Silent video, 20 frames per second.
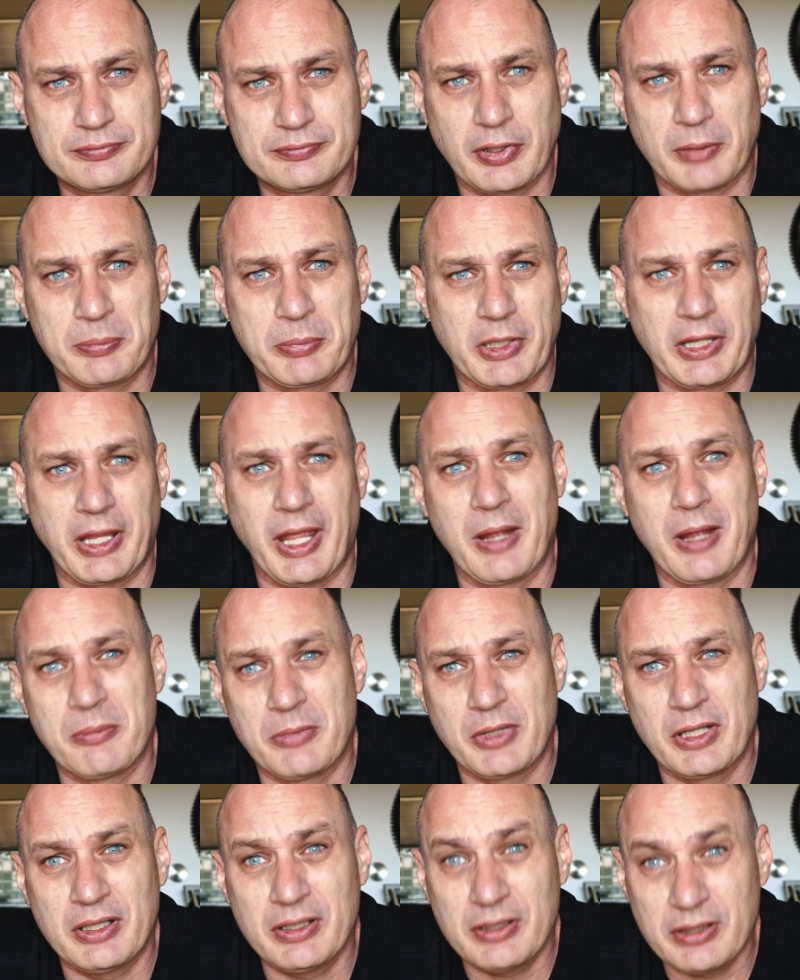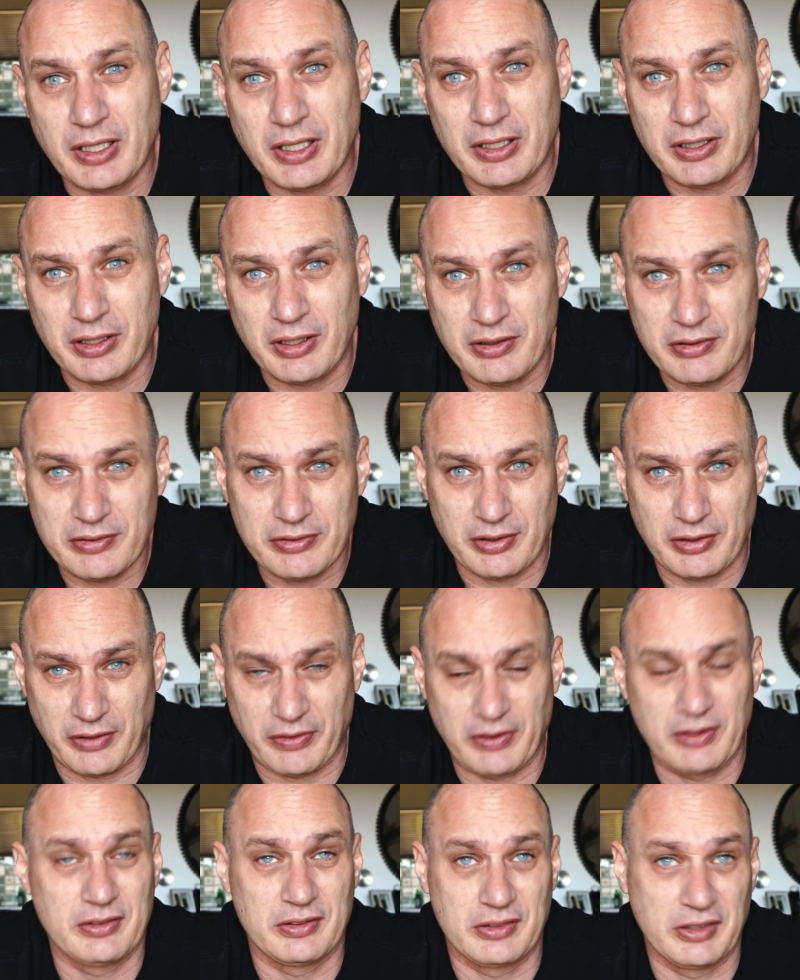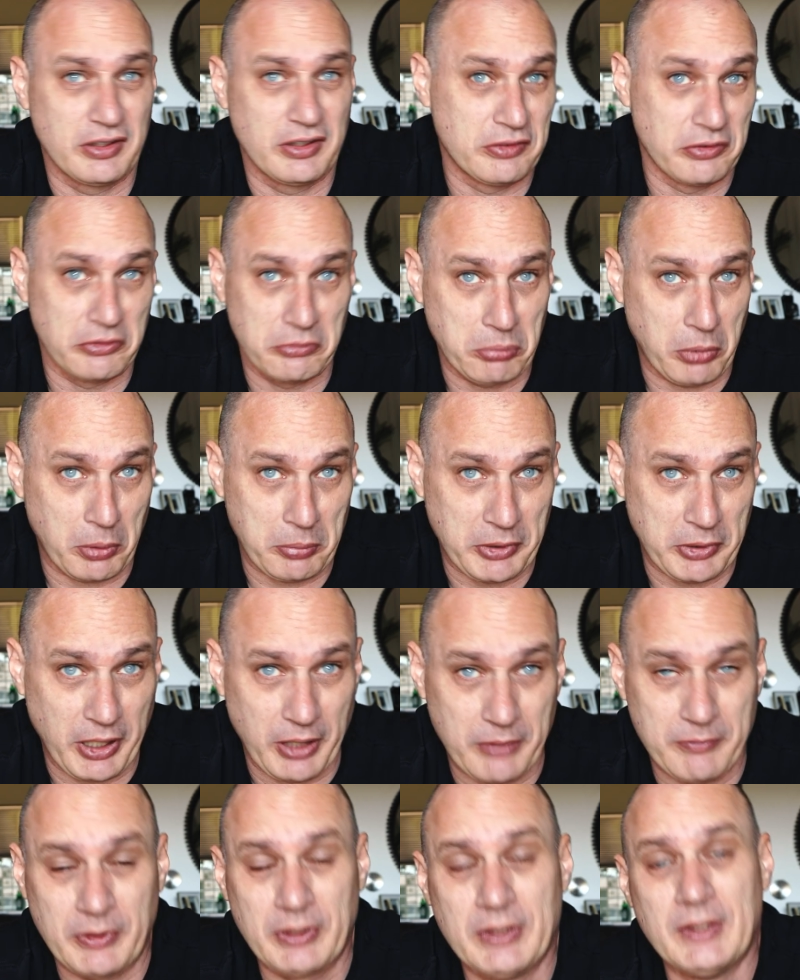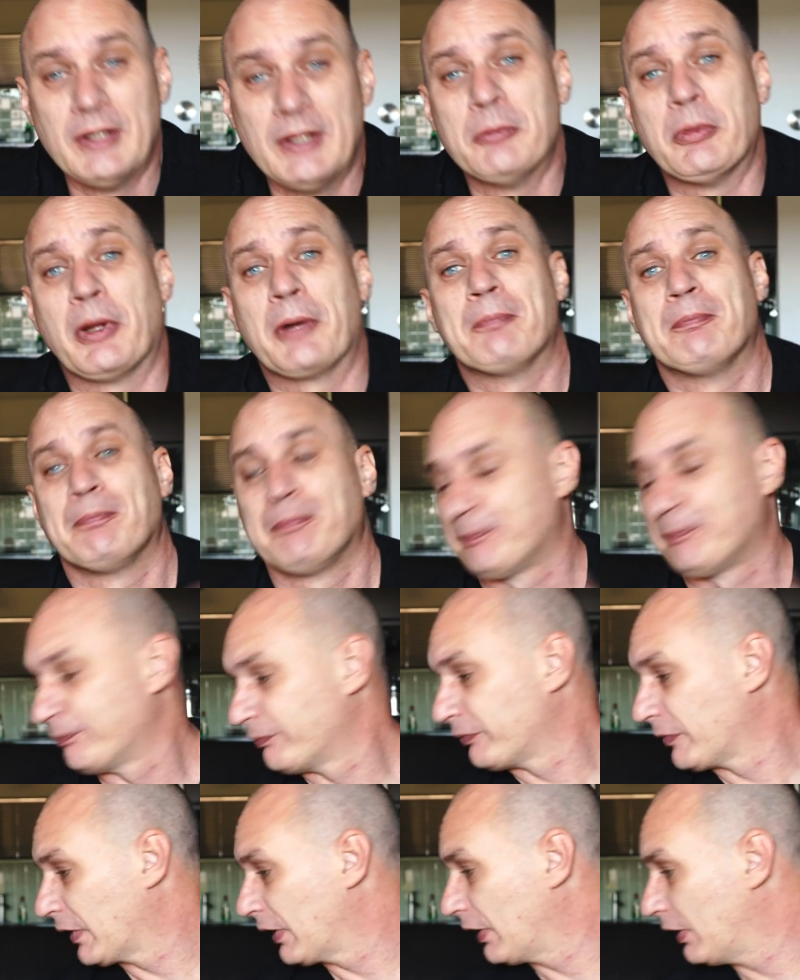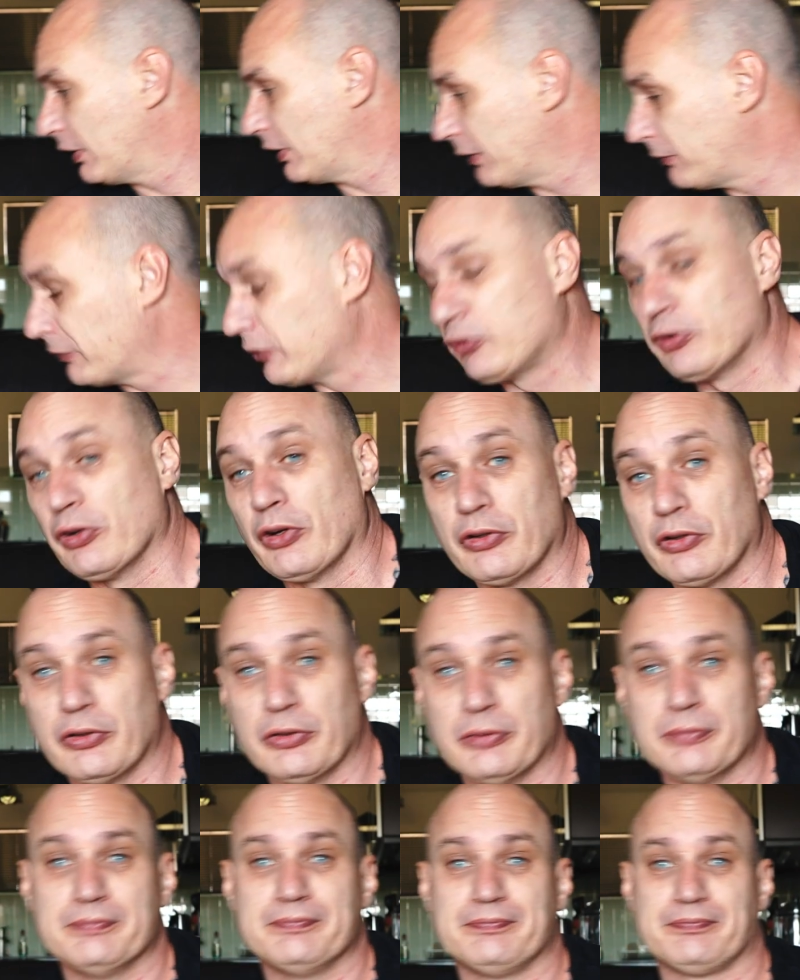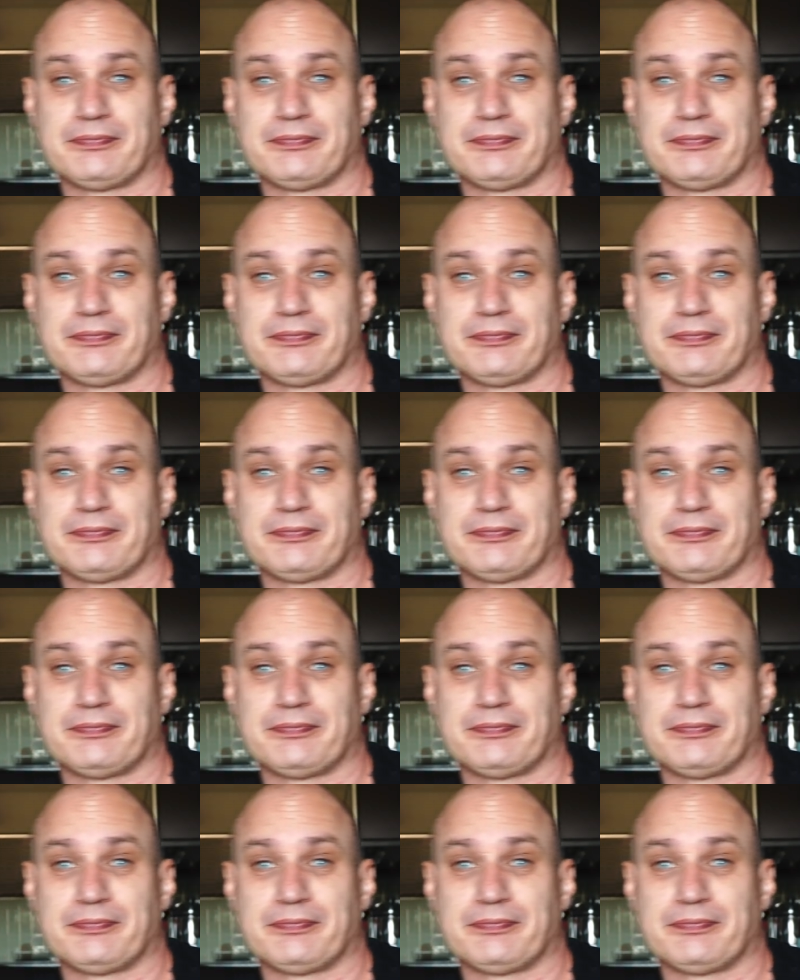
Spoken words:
proper camera, I guess it's a proper camera, but let me show you.